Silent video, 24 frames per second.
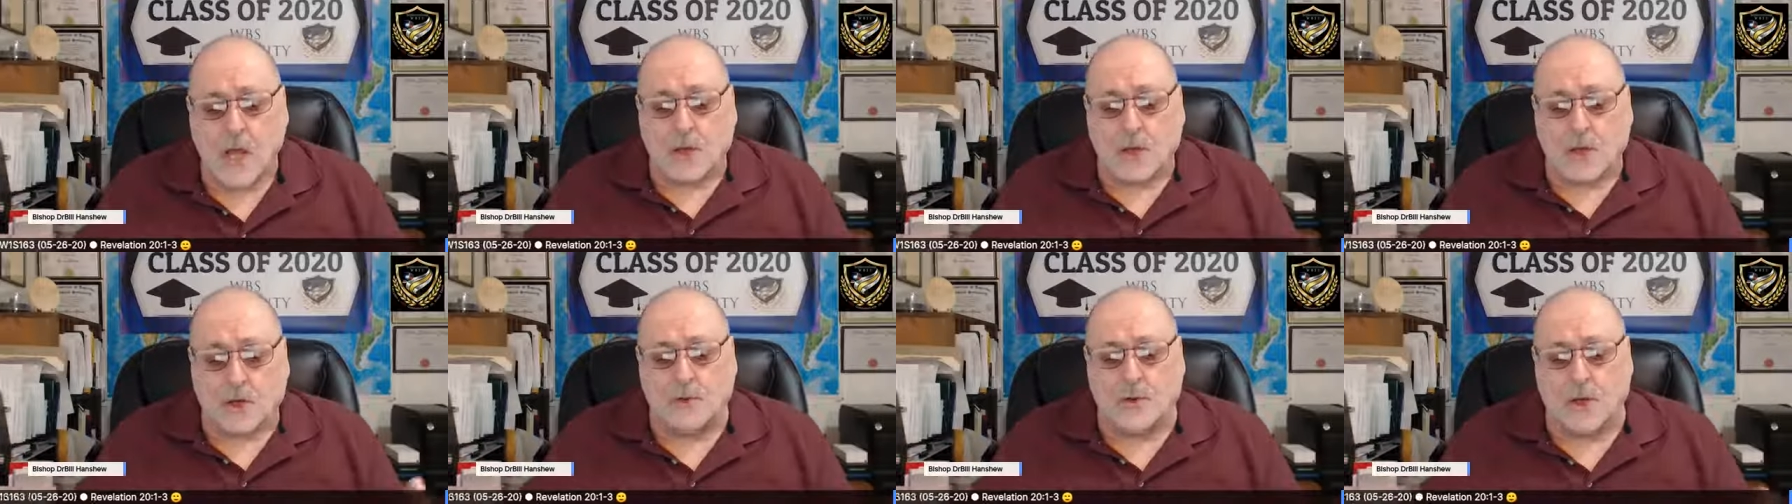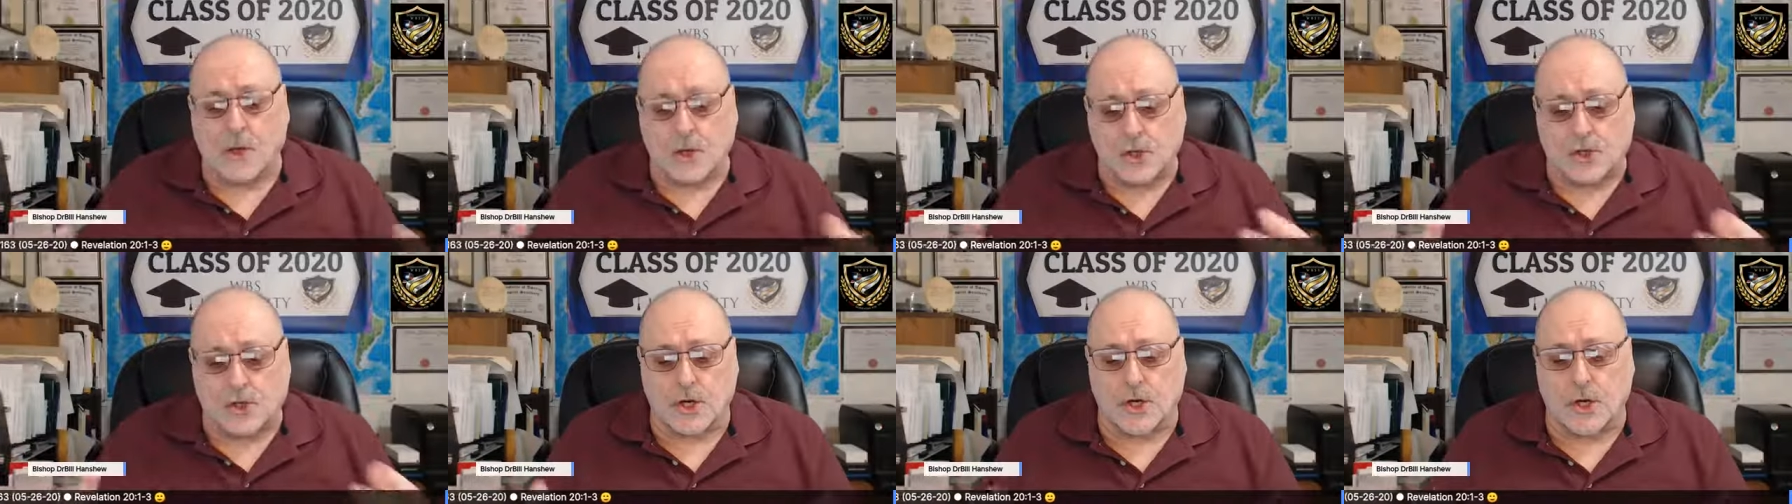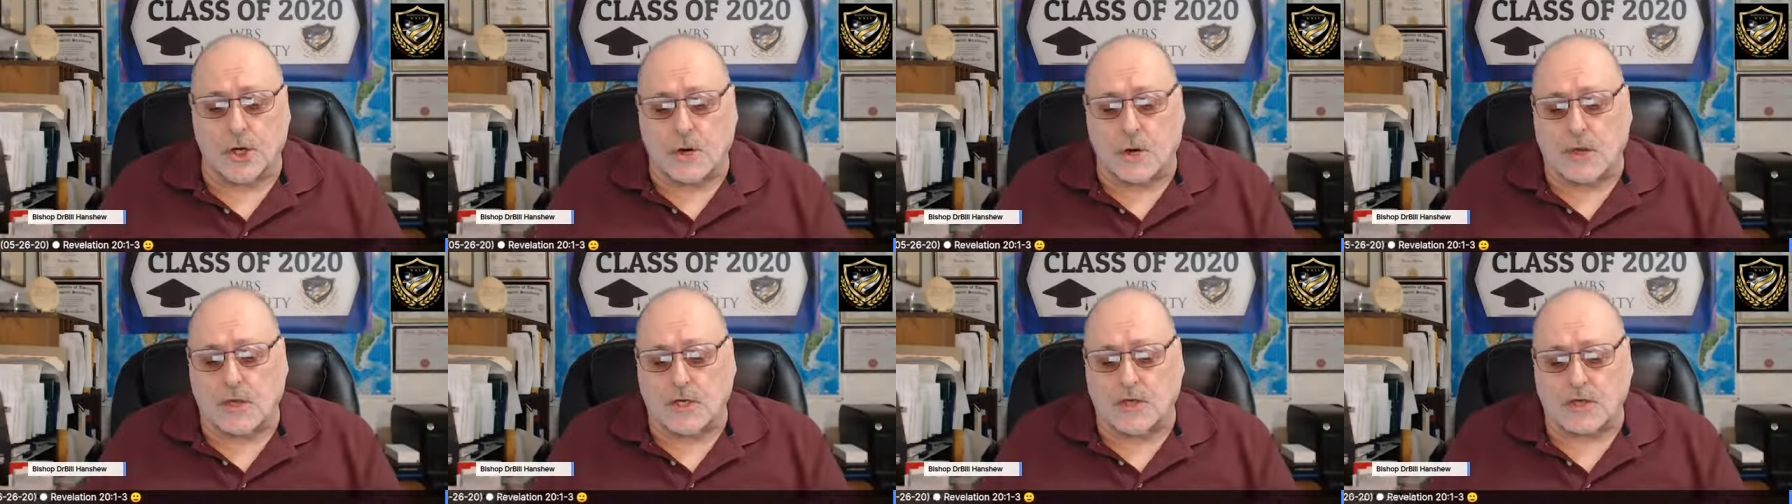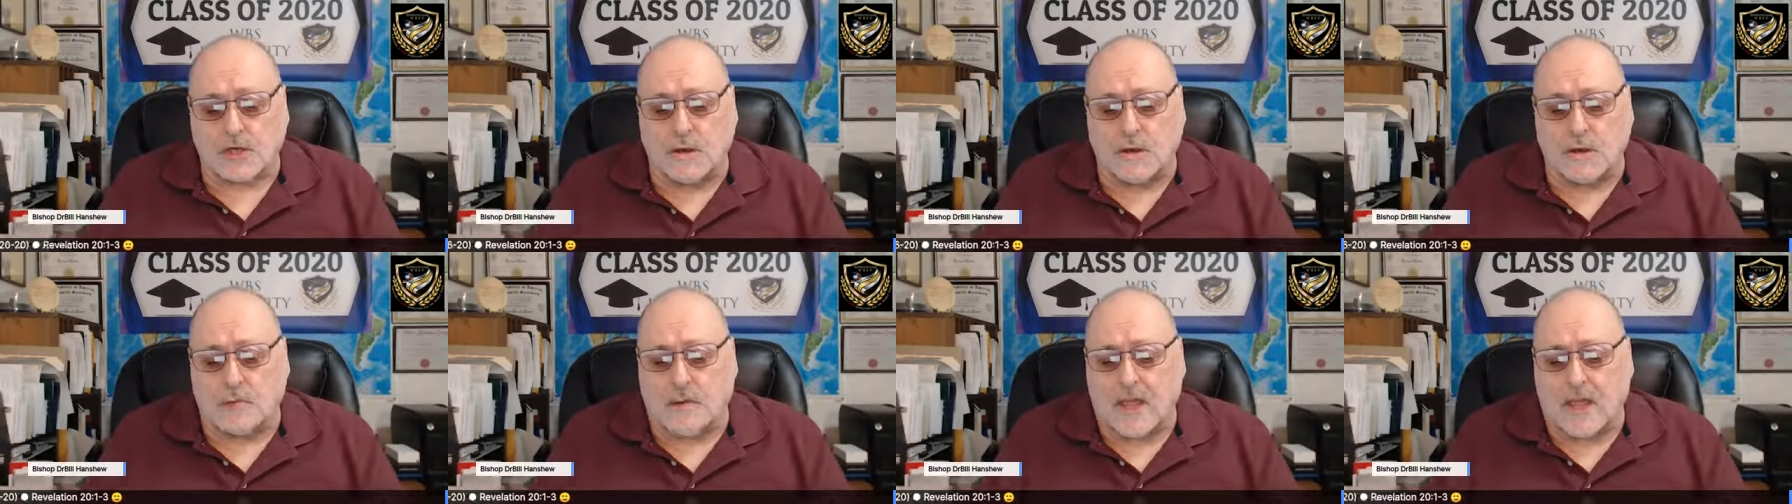to the general
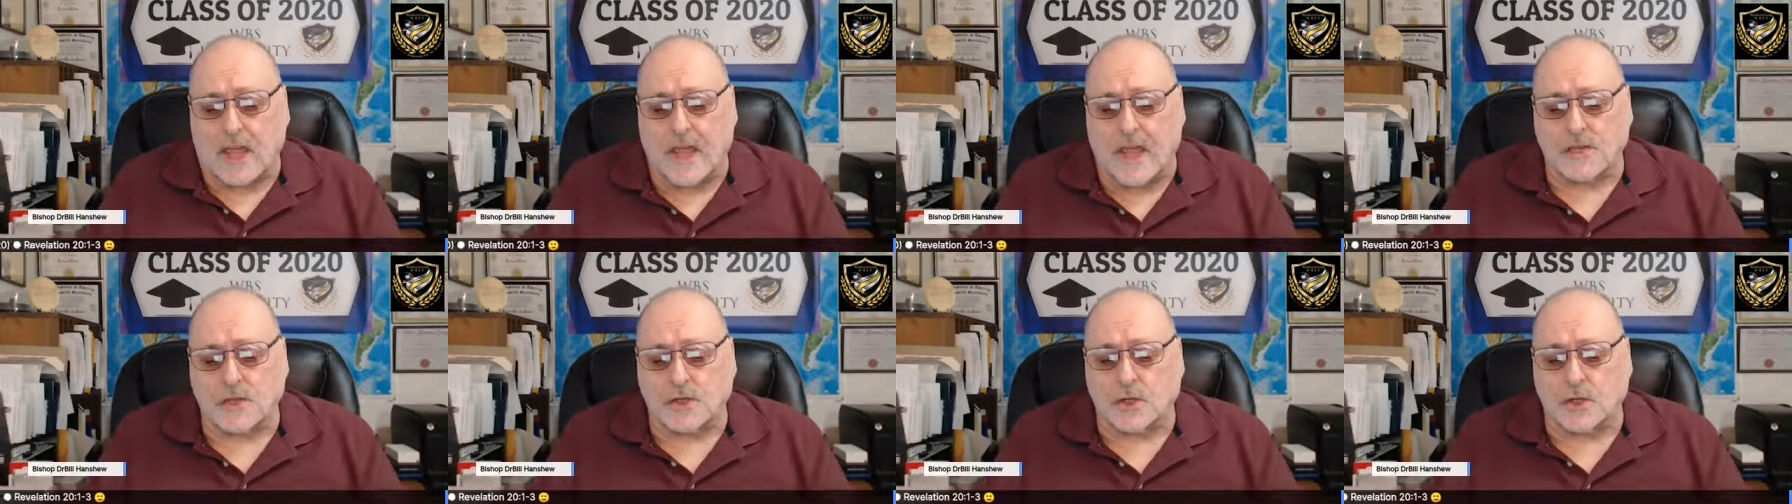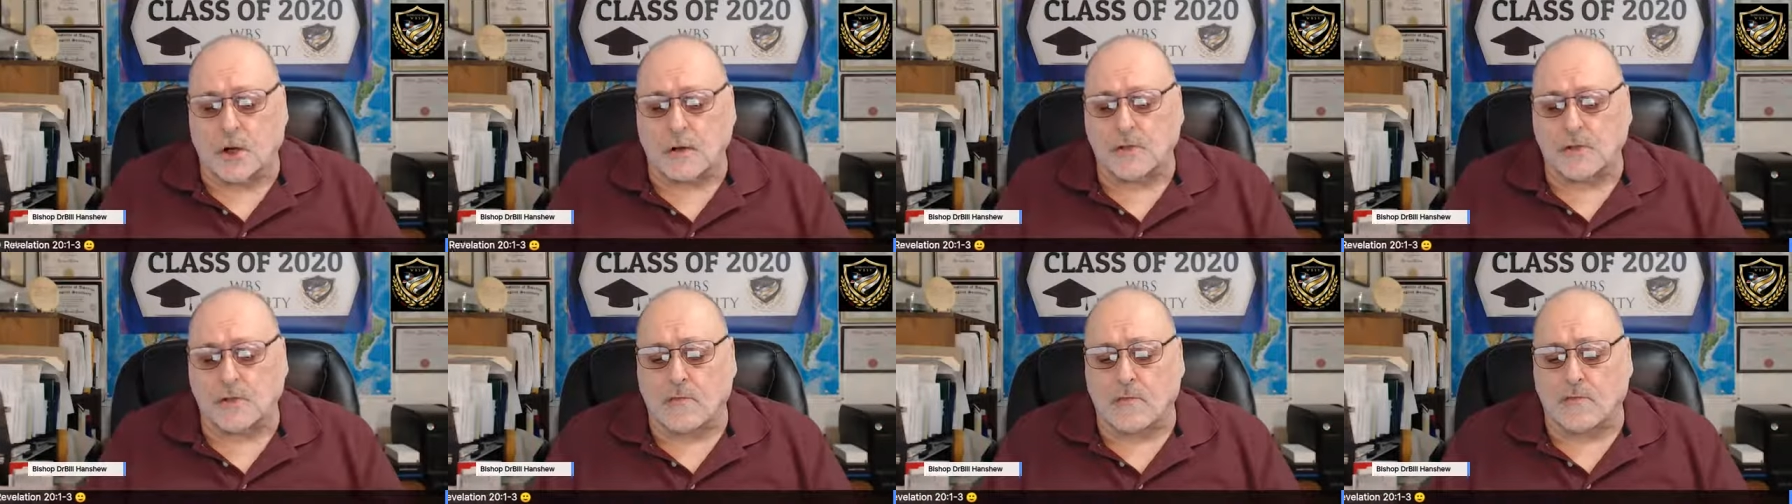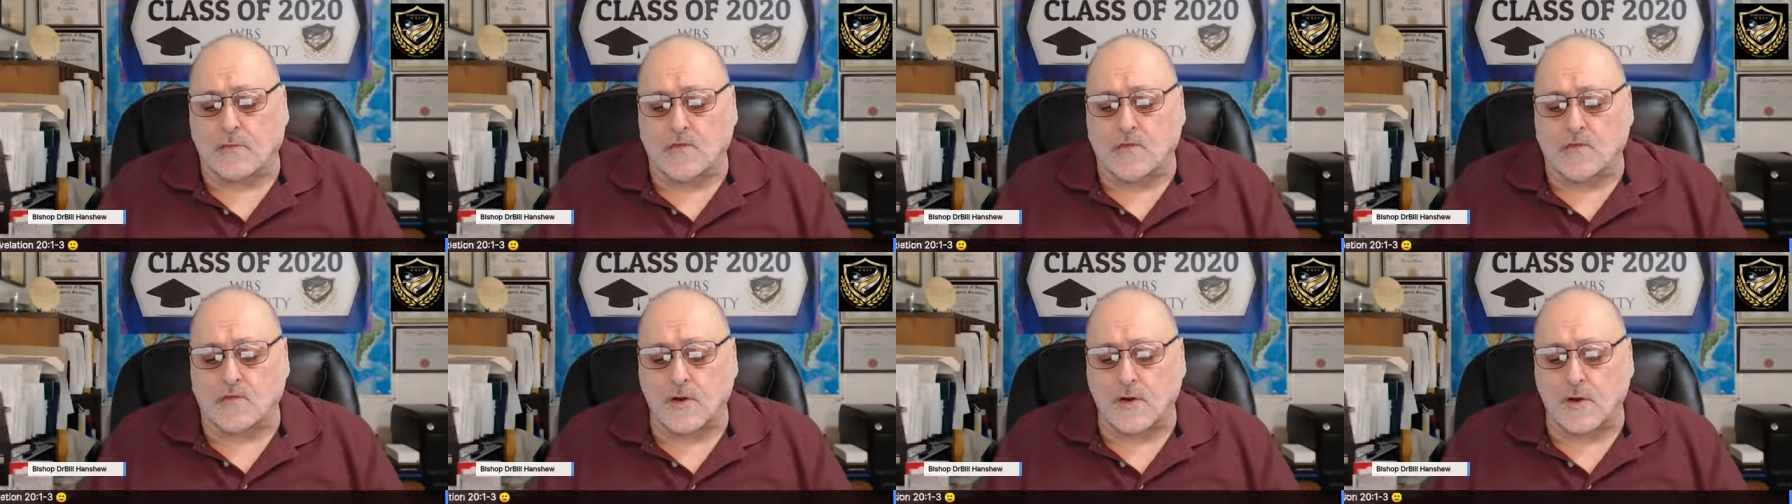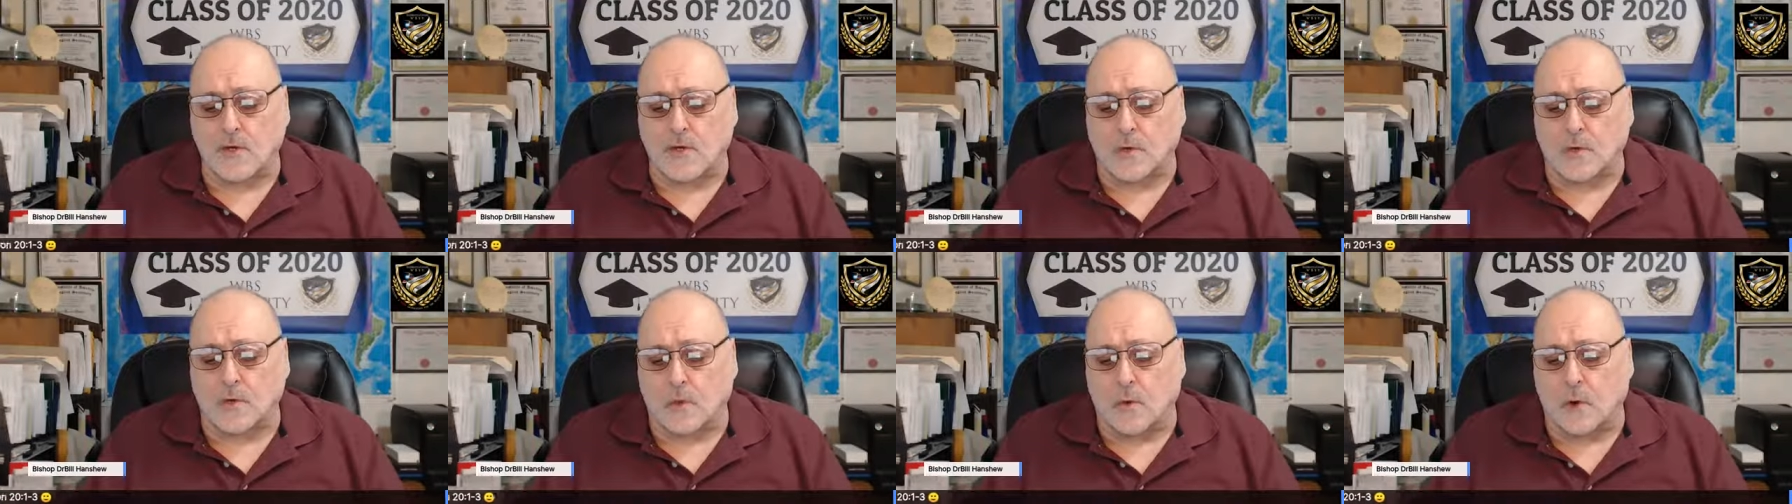assembly and church of the
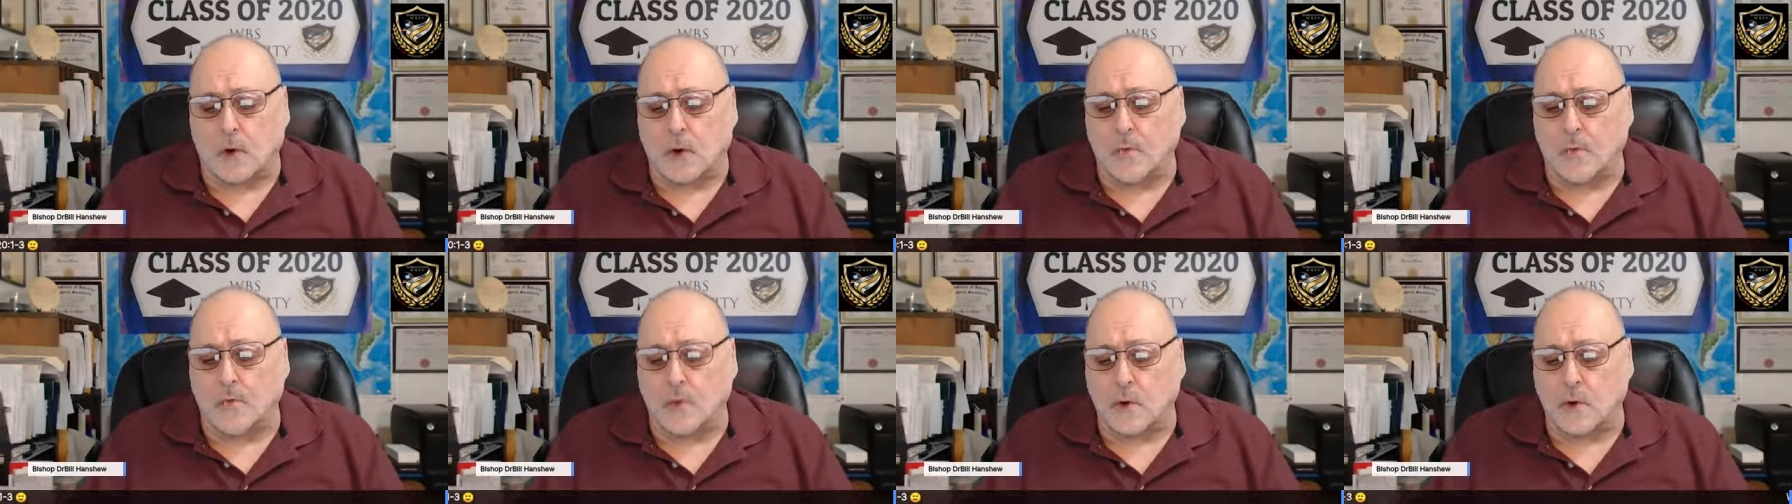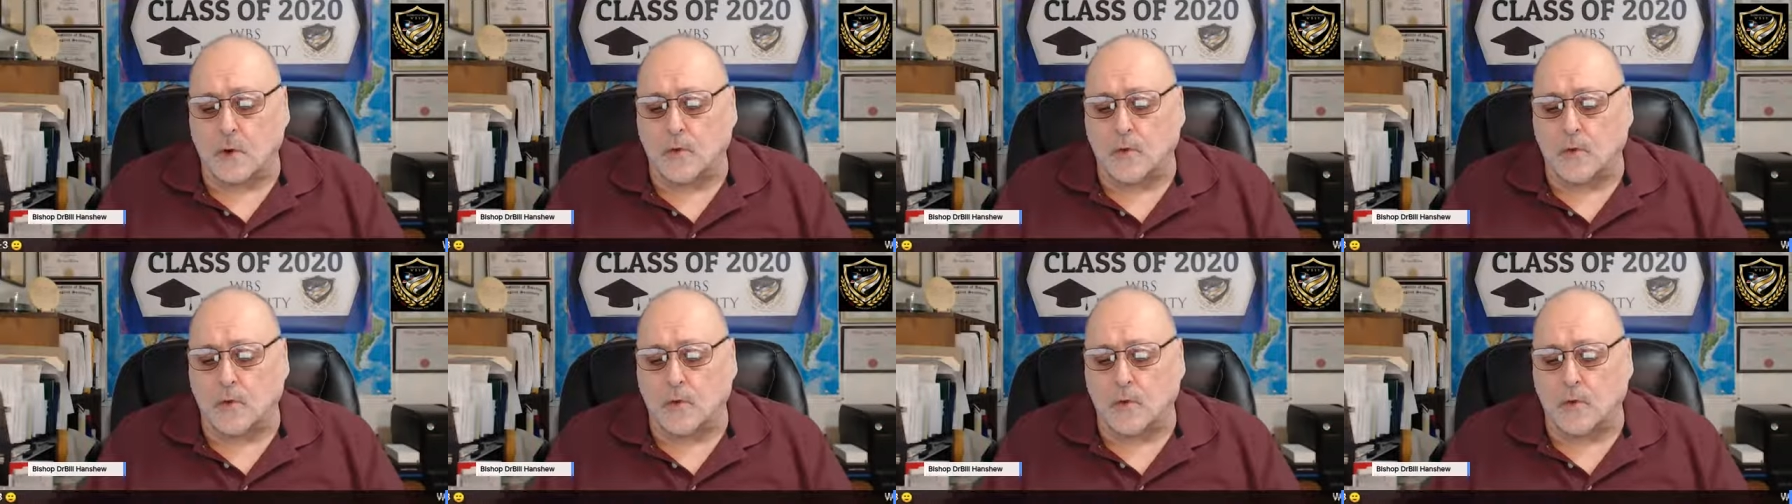firstborn